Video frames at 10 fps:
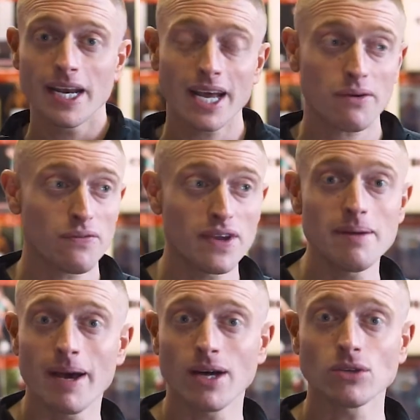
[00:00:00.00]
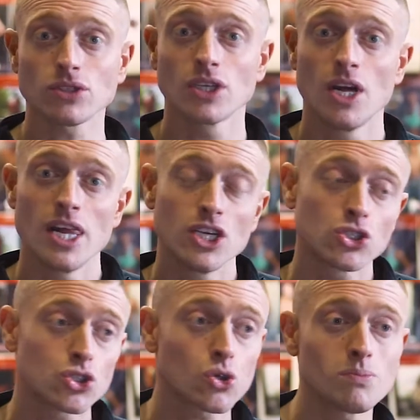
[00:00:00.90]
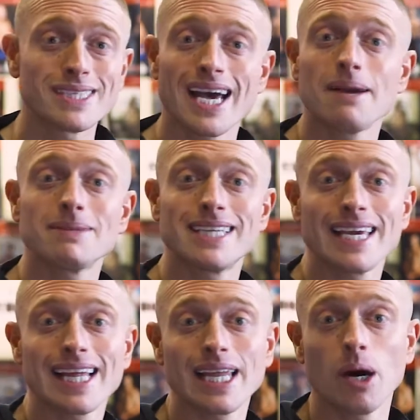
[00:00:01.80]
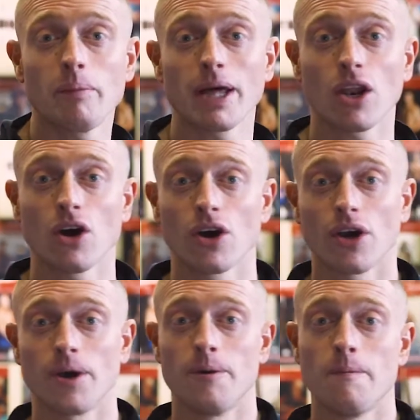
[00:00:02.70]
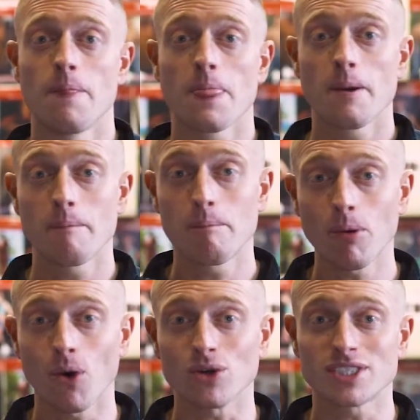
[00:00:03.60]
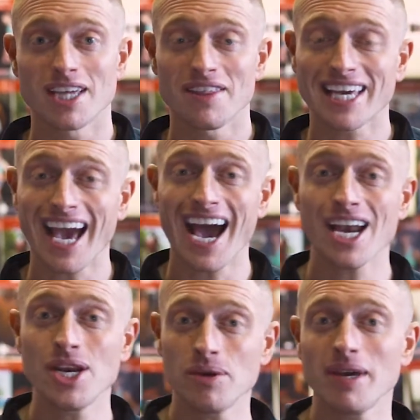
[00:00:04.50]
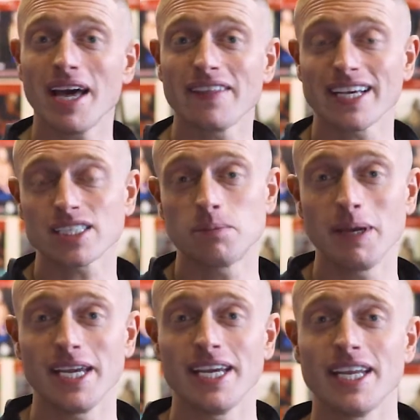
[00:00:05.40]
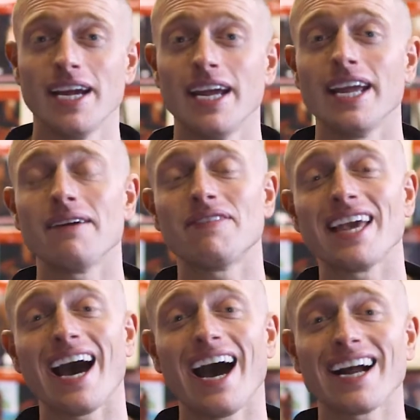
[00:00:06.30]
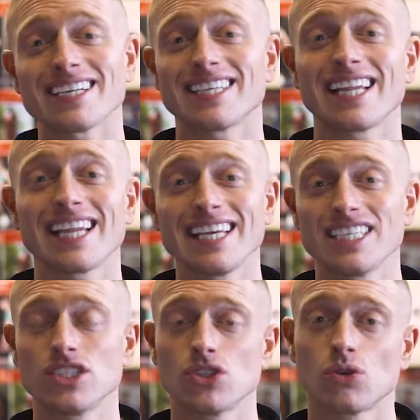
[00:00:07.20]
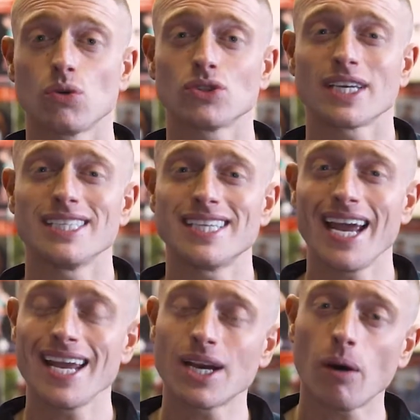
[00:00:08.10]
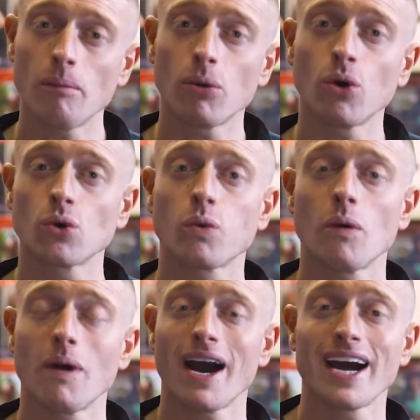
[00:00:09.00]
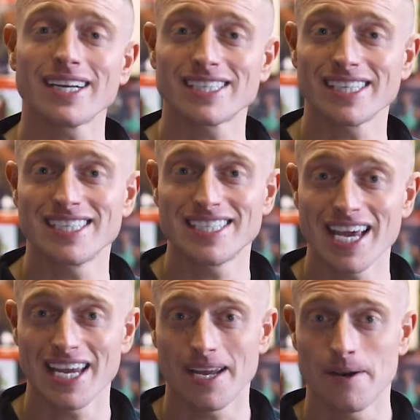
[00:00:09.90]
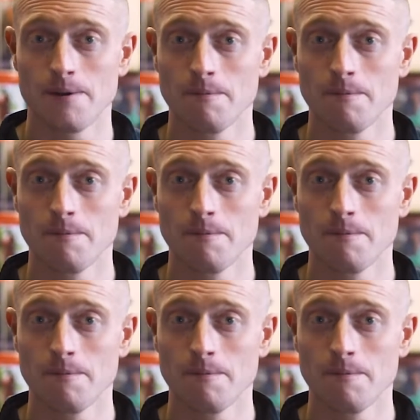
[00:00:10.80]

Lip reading: Now, females sometimes take a little bit longer, but they can do it at that speed if they actually listen to us and take on board what we're actually saying.